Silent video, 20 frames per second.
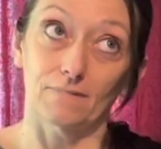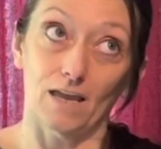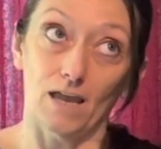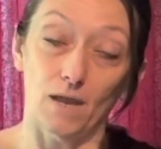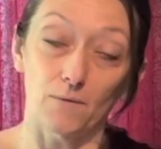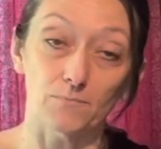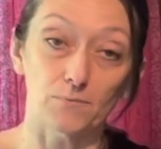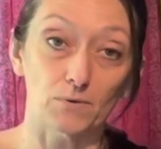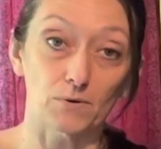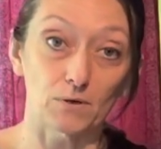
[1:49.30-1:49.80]

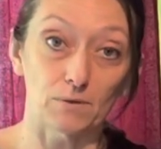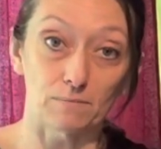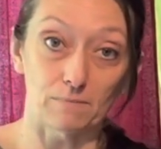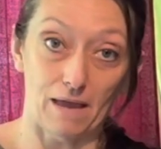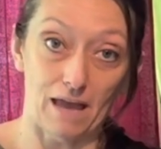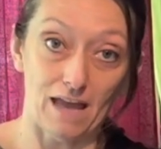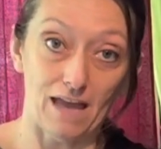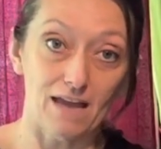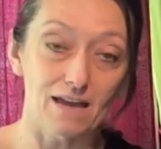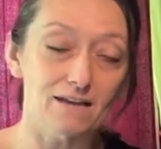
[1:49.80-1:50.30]
April,
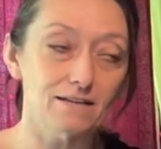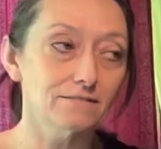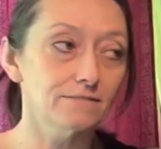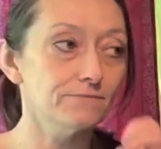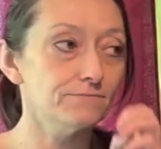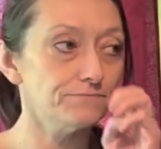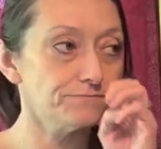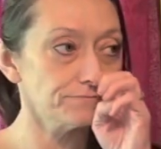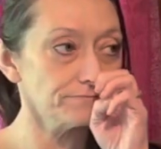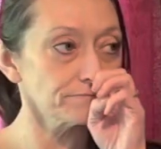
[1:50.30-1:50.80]
May,
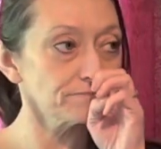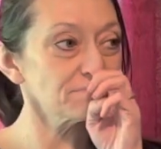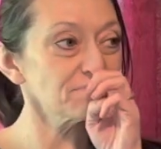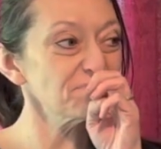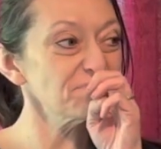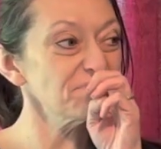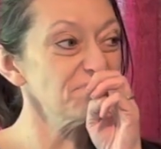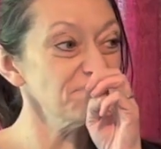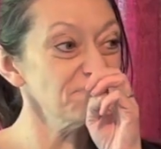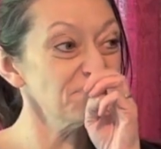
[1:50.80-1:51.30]

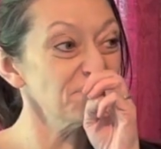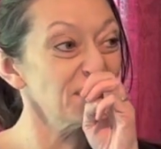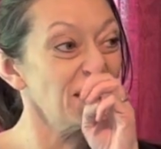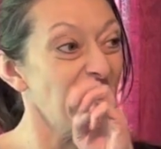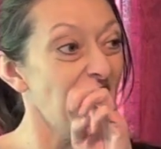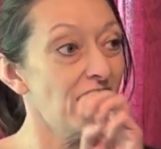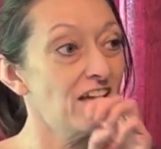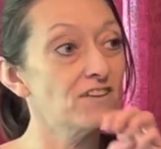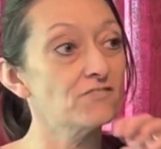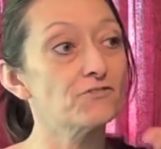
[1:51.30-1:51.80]

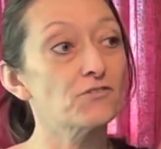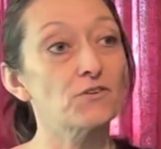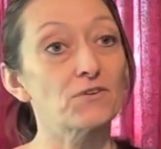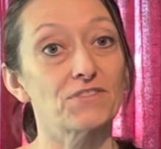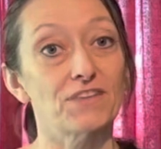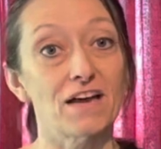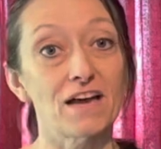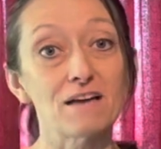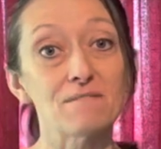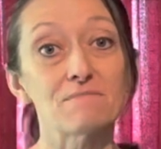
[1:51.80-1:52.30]
and for
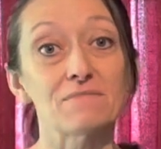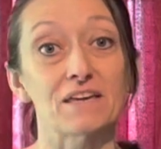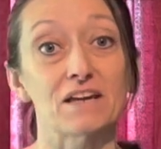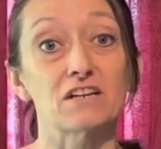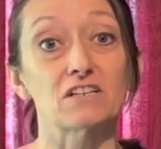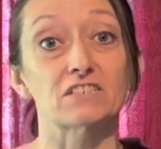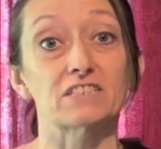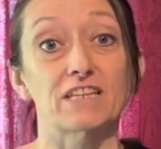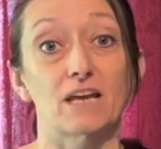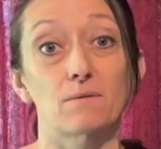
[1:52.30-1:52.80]
them,
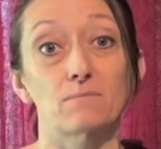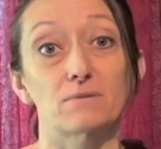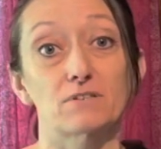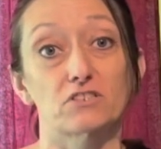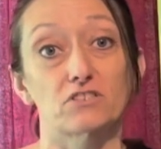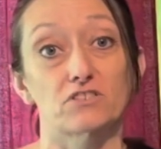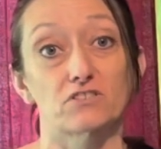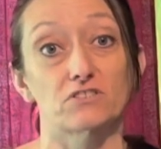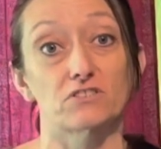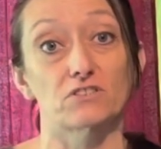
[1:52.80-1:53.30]
their
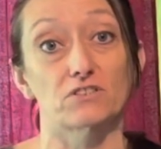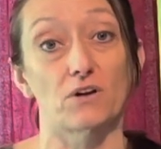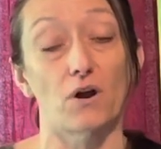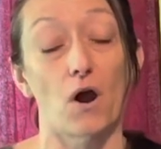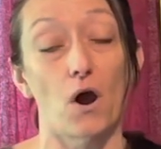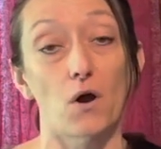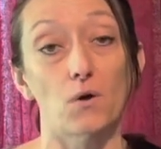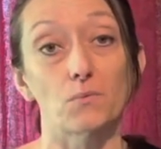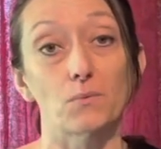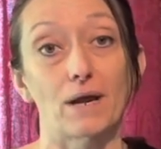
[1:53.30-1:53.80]
temperatures are
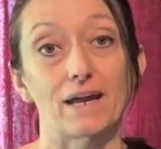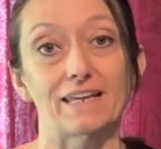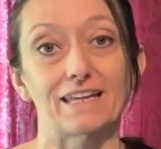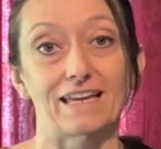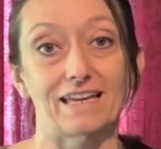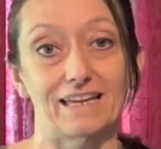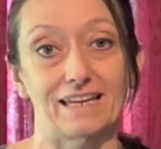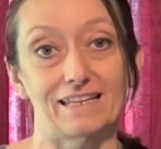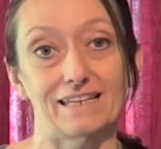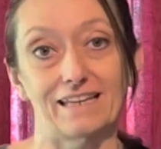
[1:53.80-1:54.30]
already
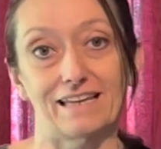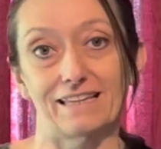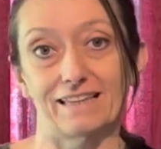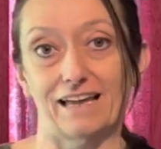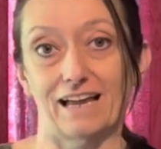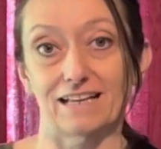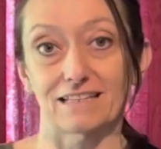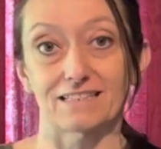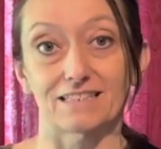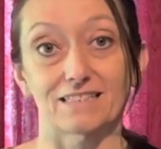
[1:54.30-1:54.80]
hitting
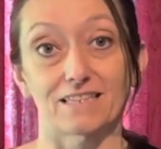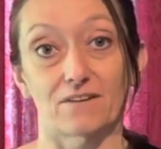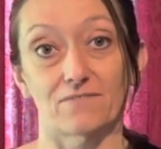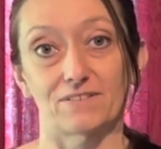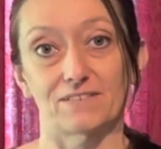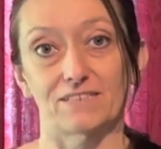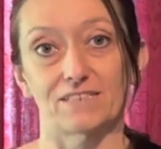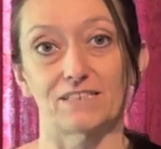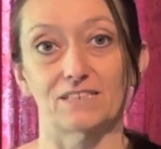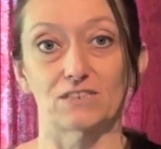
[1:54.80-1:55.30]
that
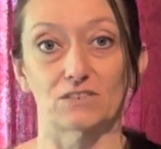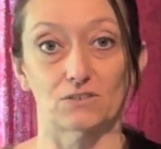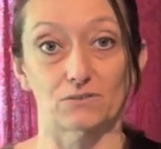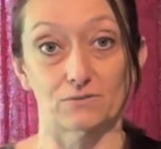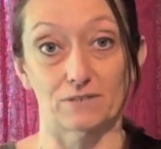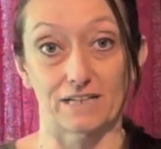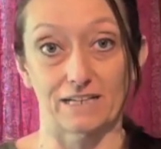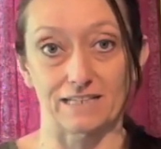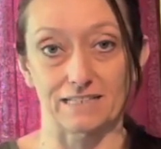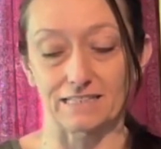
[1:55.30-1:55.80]
70
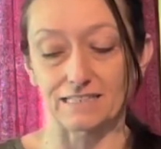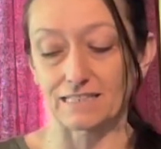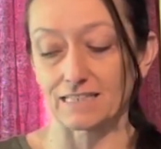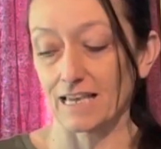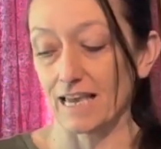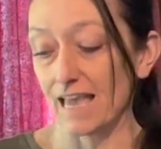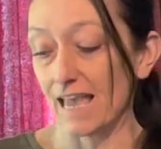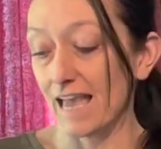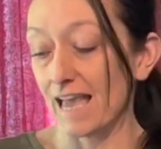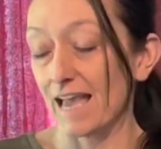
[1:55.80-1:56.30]
degrees.
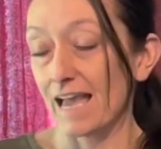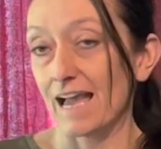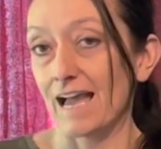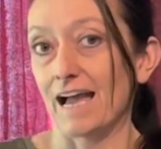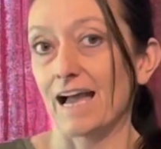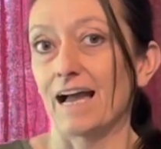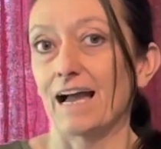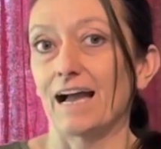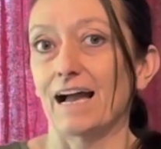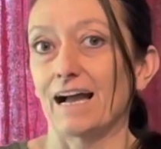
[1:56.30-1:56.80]

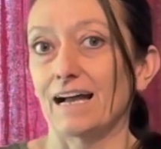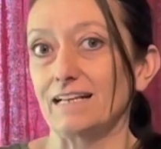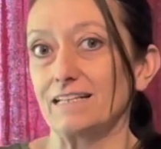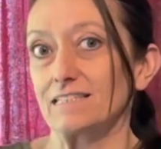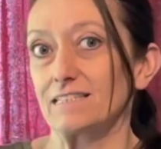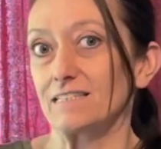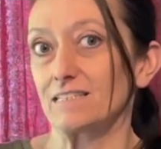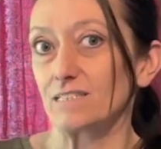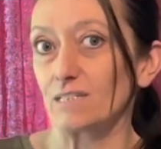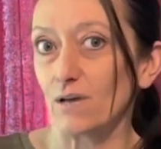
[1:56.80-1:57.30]

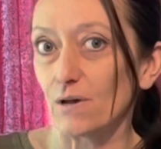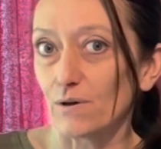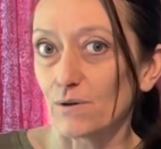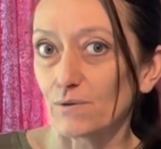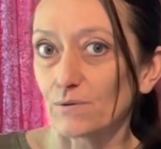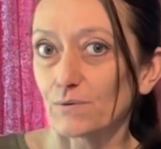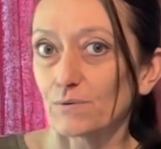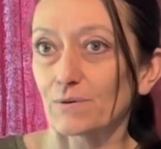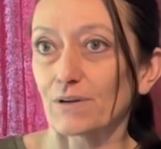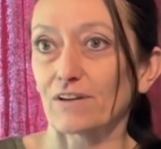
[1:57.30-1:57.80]

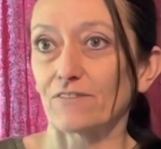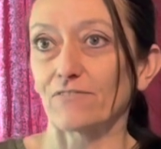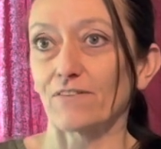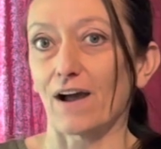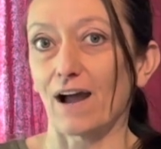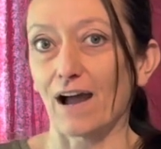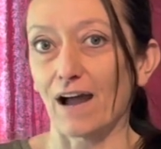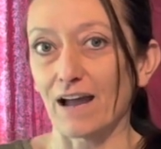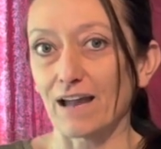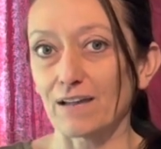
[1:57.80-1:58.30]
So if
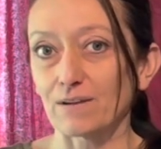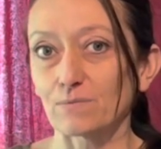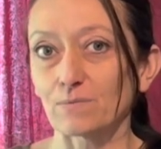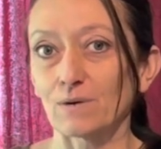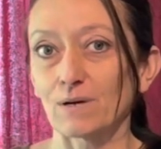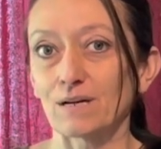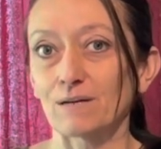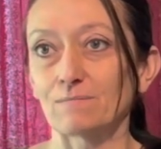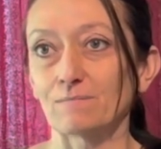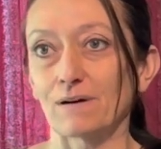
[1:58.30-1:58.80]
I
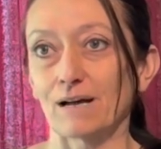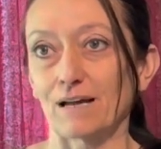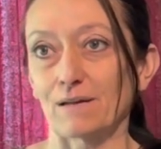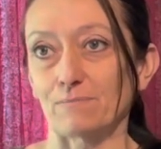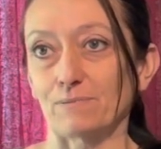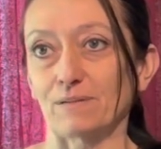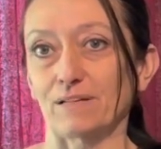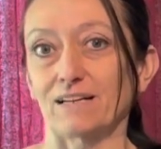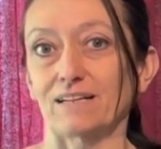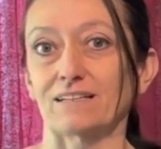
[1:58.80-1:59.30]
want my
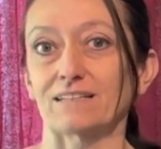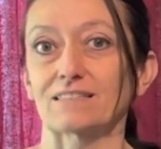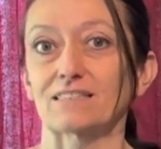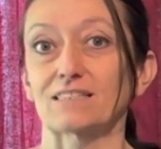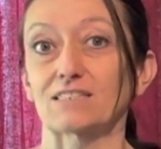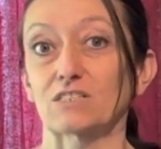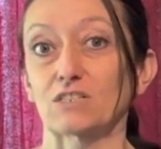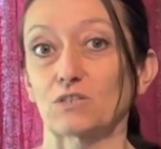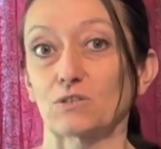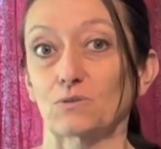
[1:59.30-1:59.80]

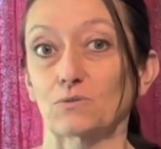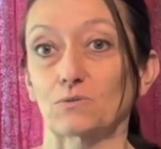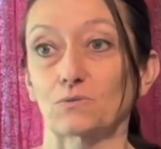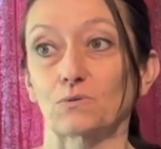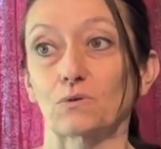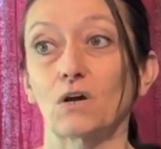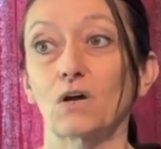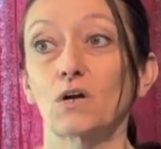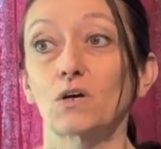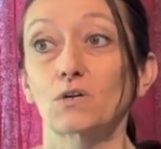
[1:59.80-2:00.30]
plants to
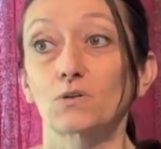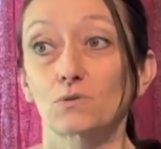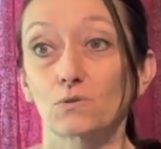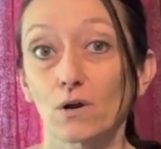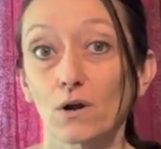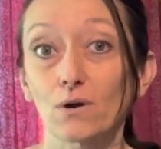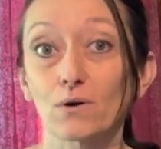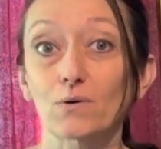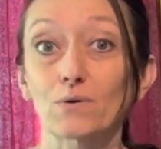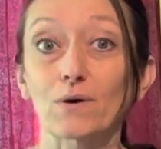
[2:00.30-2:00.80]

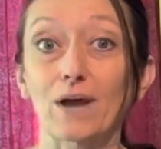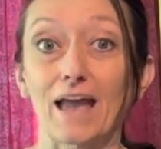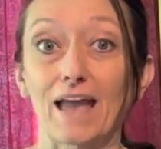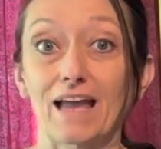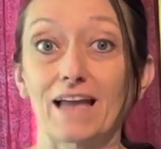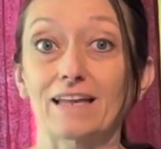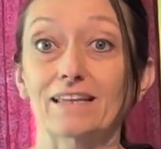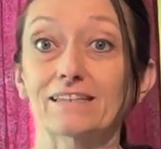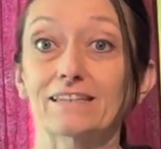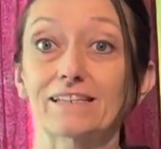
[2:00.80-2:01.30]
grow
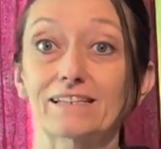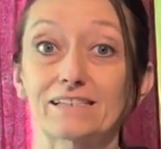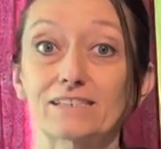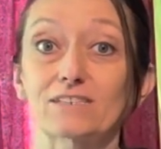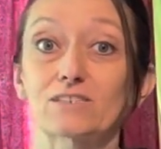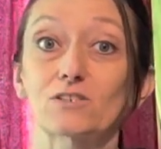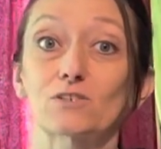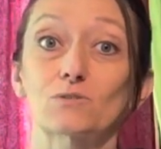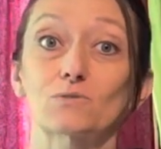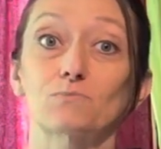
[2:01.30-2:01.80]
and get
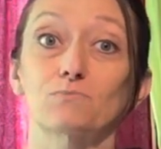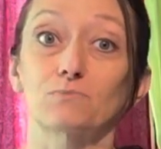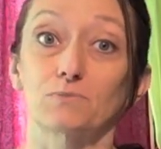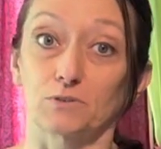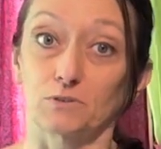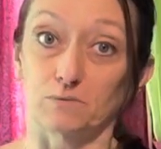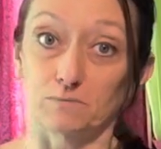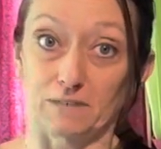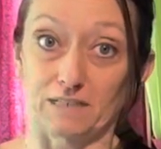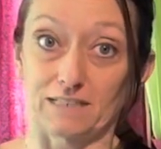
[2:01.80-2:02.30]
to
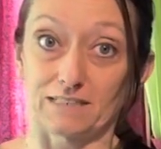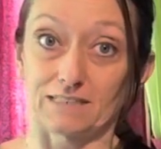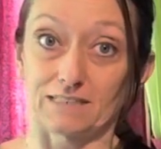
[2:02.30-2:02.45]
blooming